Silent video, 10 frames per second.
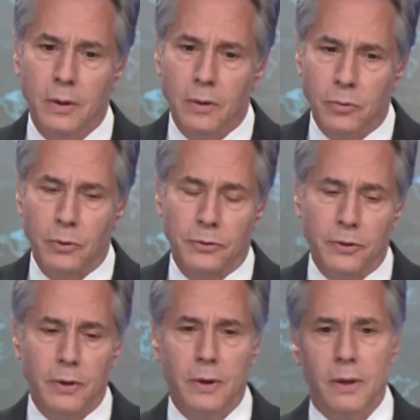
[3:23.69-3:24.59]
First,
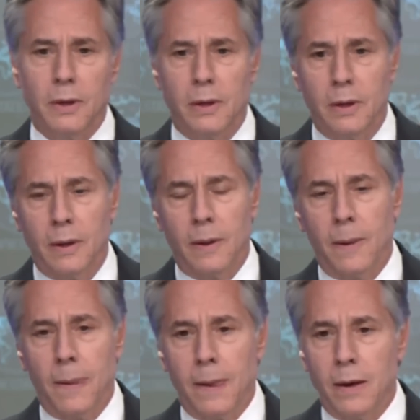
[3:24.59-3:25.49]

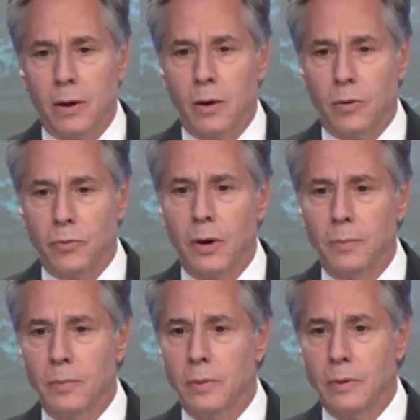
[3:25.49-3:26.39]

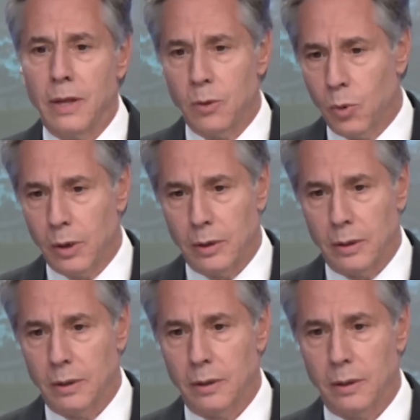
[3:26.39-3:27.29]
from day one,
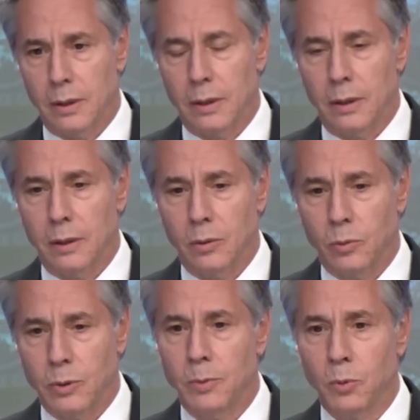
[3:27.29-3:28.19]

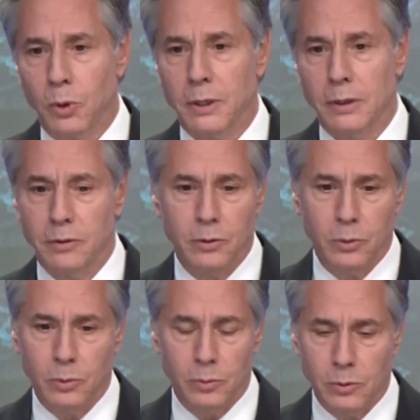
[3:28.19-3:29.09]
we've been working to
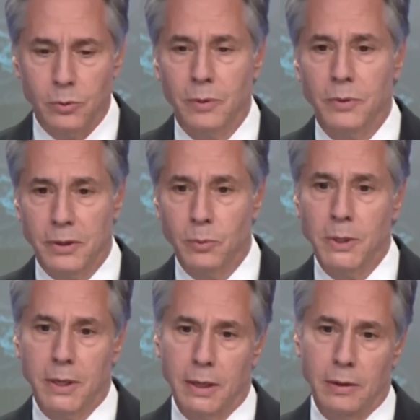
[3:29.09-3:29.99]
do everything we
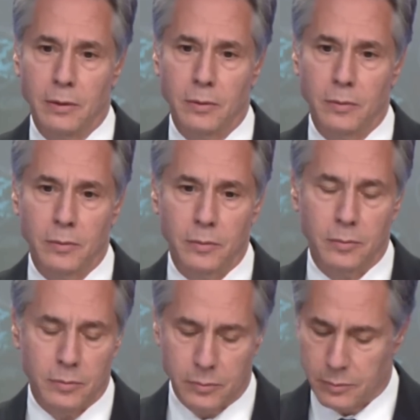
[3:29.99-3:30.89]
can
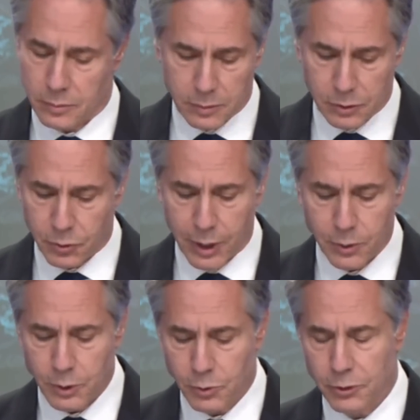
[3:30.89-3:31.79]
to try to
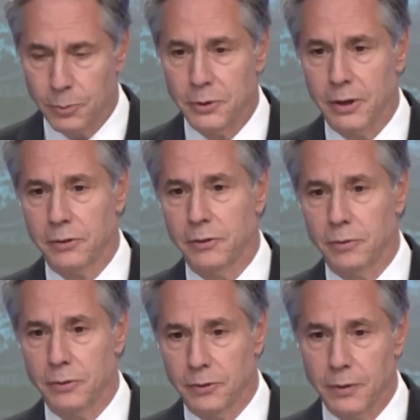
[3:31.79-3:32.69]
increase protection for
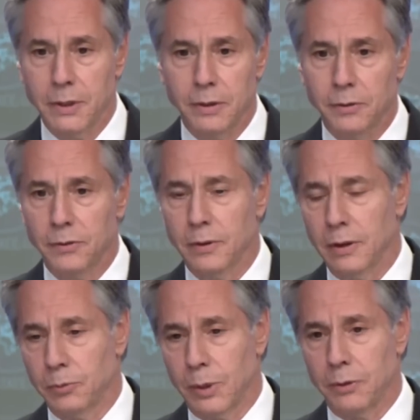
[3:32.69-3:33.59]
civilians,
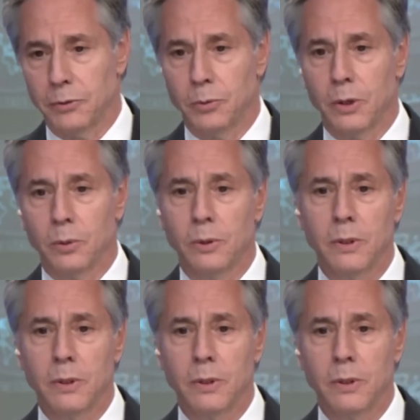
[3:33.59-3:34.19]
as well as, you know,